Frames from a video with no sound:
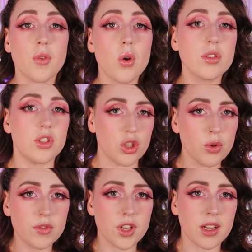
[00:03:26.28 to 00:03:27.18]
of course
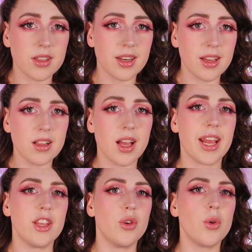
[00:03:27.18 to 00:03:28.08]
knew of Jacqueline Hill
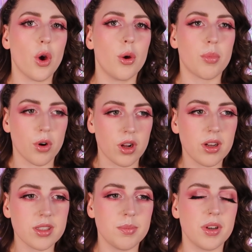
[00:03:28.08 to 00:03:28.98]
and I knew her
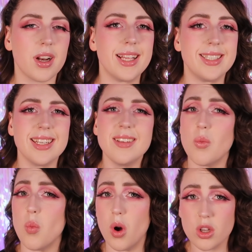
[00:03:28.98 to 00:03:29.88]
products, but I
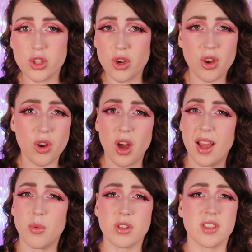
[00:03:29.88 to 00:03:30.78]
didn't watch her,
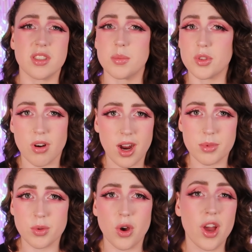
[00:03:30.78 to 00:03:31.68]
I wasn't
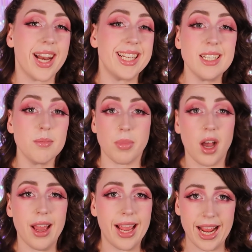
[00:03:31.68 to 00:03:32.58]
subscribed to her, and I didn't
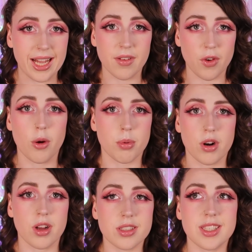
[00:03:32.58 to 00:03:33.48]
buy any of her
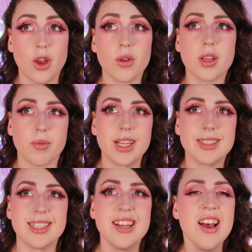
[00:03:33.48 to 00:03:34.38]
products. The only
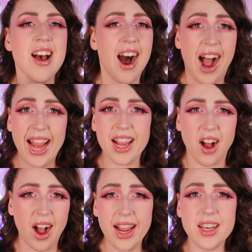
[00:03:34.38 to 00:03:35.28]
reason I
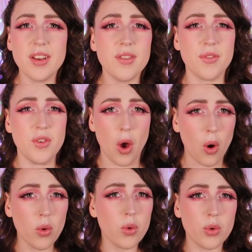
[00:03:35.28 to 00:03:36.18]
kind of
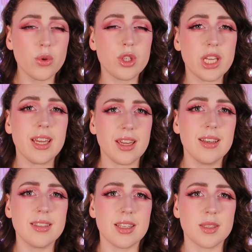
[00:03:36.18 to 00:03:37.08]
know who
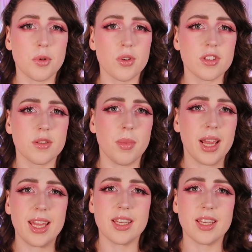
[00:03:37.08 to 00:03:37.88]
she is is because of my